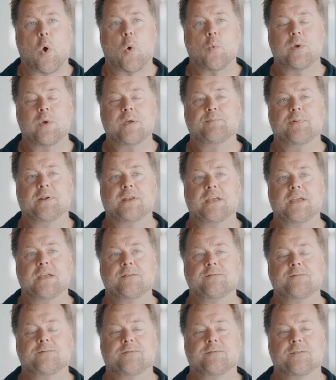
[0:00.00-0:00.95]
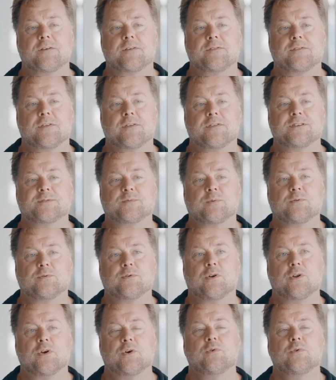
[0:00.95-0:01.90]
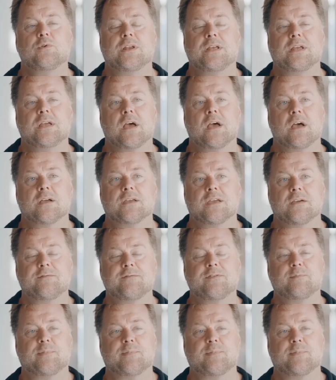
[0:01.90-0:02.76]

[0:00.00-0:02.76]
We believe that this will not only give the